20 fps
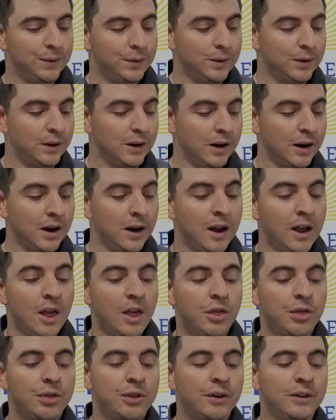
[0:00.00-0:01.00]
for
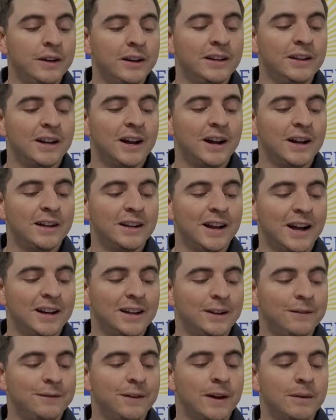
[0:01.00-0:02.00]

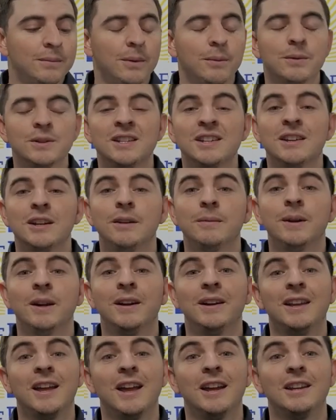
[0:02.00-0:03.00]
$39.95, but we're selling them here
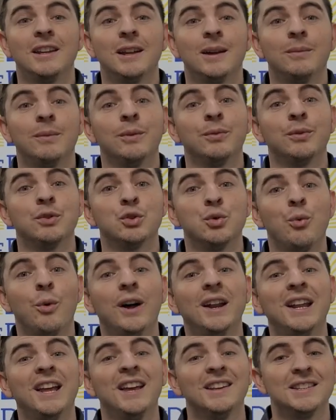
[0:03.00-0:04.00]
at Yankee Dabbler for
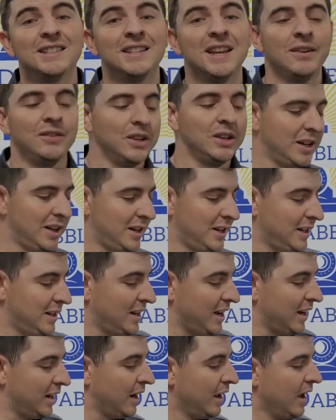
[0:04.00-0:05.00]

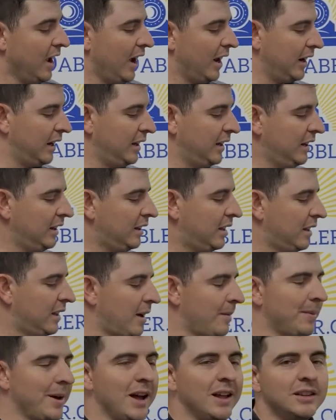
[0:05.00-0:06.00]
$27.99. And the neat thing
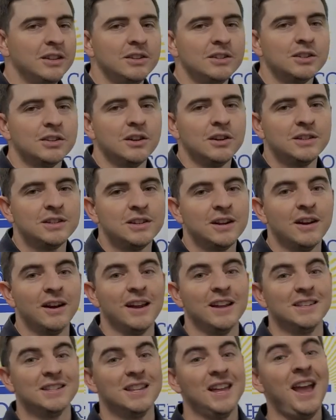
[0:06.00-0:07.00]
about these cars here
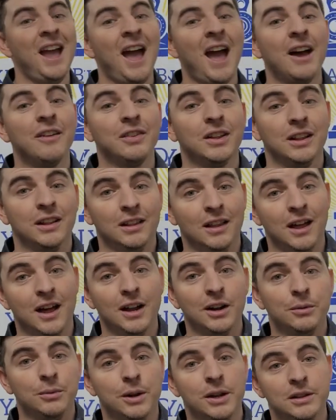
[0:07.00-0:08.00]
is they have a
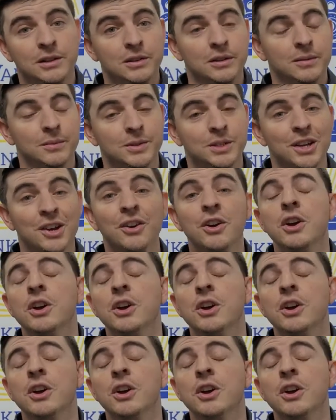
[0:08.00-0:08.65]
lot of weight to them too.